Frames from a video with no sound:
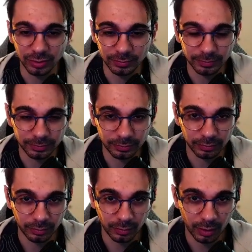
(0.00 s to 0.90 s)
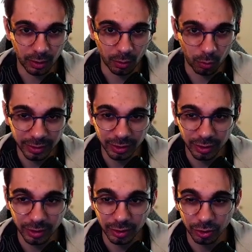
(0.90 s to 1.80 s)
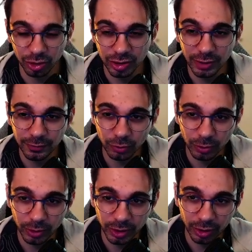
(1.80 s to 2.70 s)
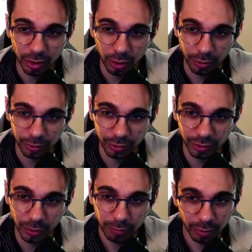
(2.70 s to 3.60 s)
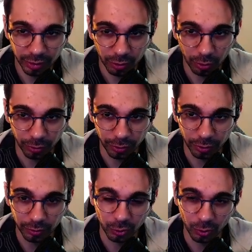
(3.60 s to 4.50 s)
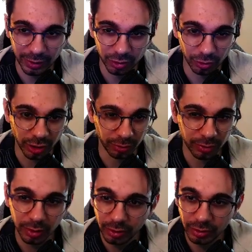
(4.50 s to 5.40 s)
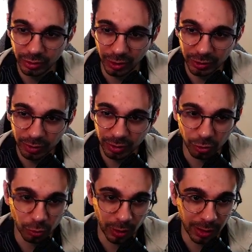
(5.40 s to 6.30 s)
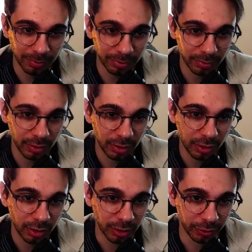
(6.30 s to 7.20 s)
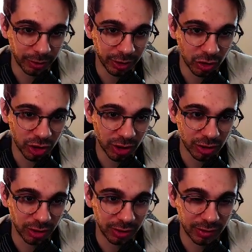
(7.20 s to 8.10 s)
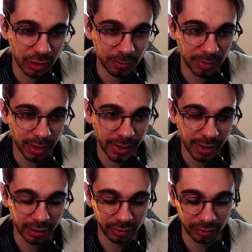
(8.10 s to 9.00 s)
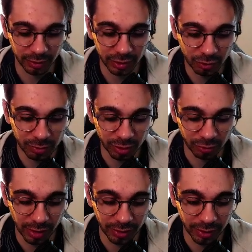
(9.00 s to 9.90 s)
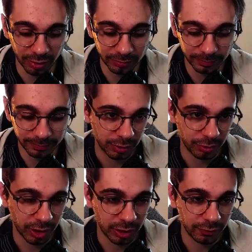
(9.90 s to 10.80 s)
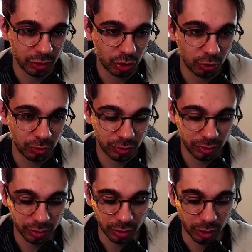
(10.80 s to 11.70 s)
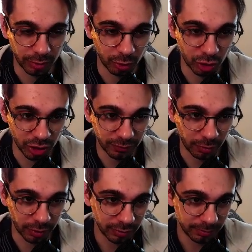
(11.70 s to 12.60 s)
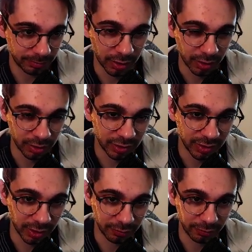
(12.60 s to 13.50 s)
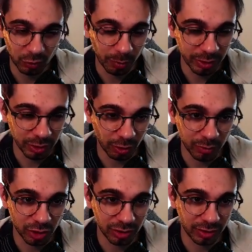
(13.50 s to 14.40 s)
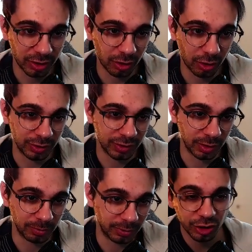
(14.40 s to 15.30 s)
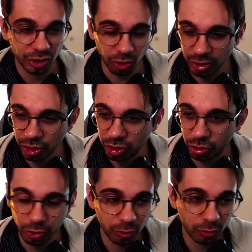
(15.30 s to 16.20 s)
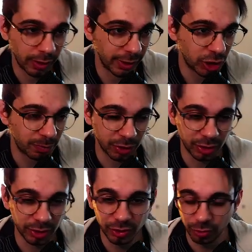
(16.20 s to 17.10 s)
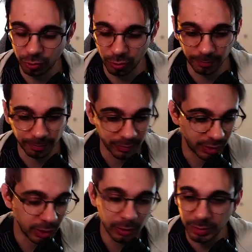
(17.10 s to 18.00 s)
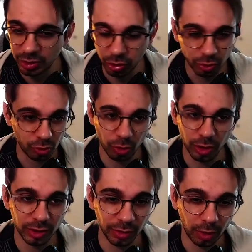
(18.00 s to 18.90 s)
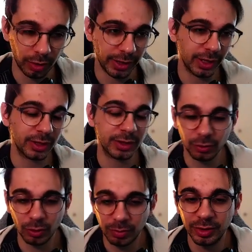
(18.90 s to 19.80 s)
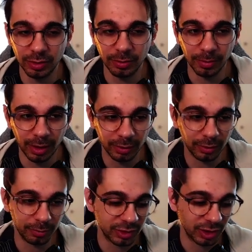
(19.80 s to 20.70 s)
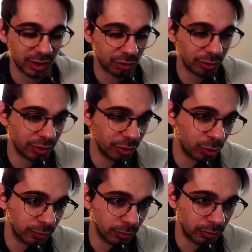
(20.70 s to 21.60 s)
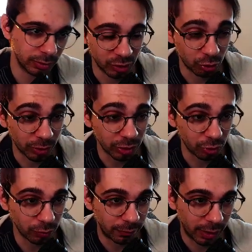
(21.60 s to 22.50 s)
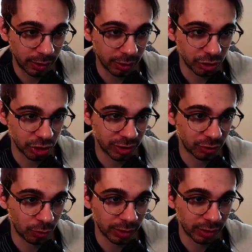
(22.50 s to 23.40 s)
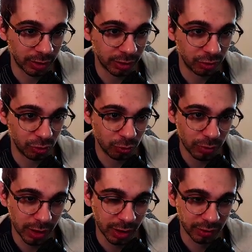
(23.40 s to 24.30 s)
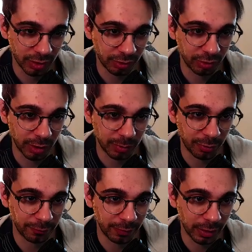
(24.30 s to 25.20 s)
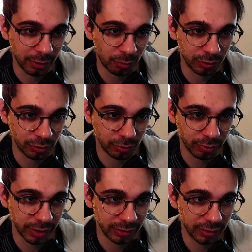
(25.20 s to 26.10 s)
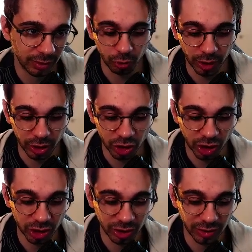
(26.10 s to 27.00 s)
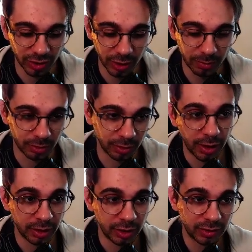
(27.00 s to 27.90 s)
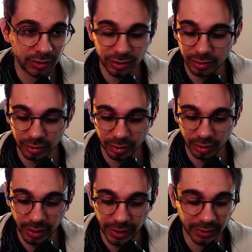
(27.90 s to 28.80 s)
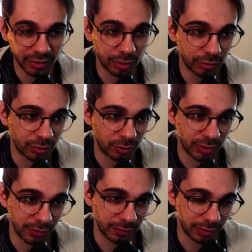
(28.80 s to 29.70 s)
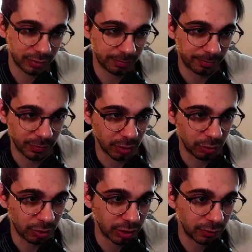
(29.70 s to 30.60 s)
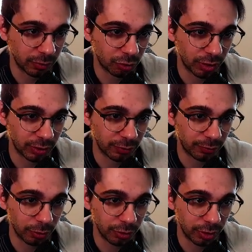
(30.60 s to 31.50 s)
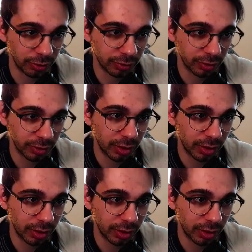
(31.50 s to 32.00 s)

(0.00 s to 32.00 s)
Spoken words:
Once you're connected to Luna Park, you just have to click on the top right corner to access your dashboard. So let's create a new app. You can change its name and description right there. You can even choose an emoji for it, and then hit save. To open your app, just click on its name. So I'll just show you each panels to get a bit used to the editor, and then we'll build something actually useful. So to create a new file, just hit right click, new, and select the type of file you want to create. You can change its name and hit enter to save it. You can even create folders